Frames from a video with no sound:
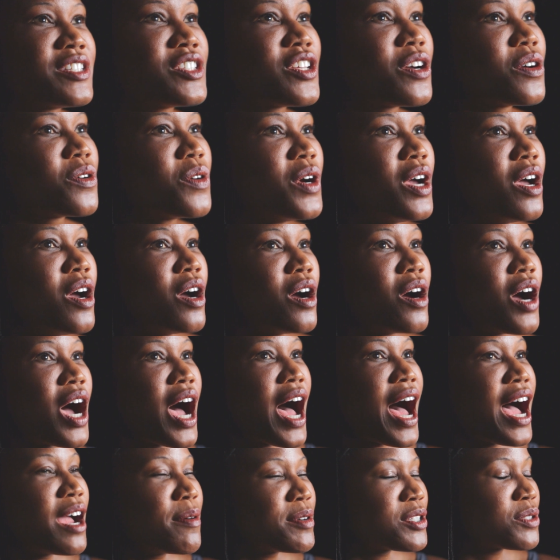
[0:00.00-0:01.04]
And so
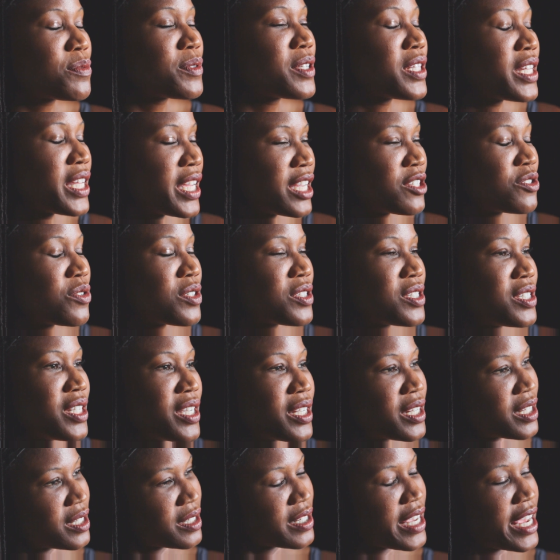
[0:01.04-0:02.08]
I was really
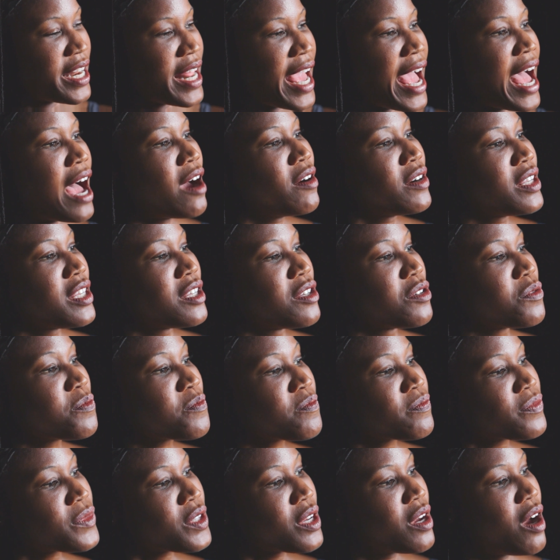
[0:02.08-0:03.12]
interested in how do you
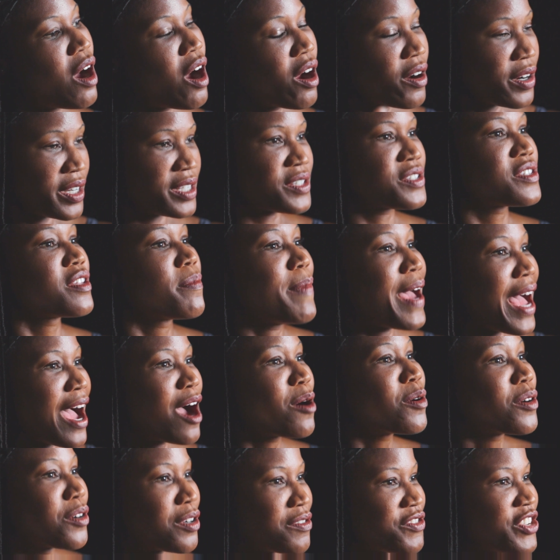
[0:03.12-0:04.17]
harness the
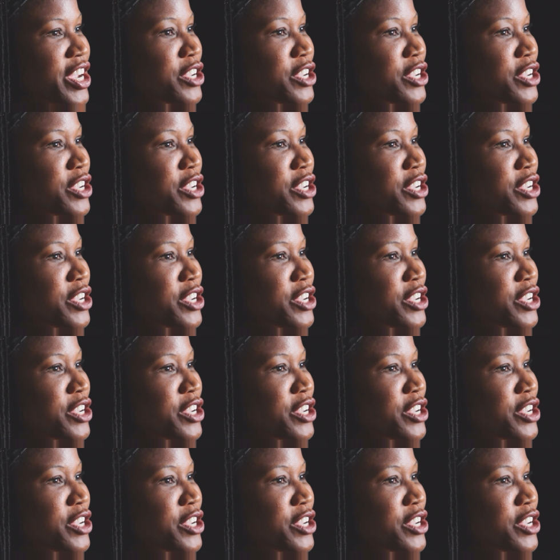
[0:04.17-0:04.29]
power of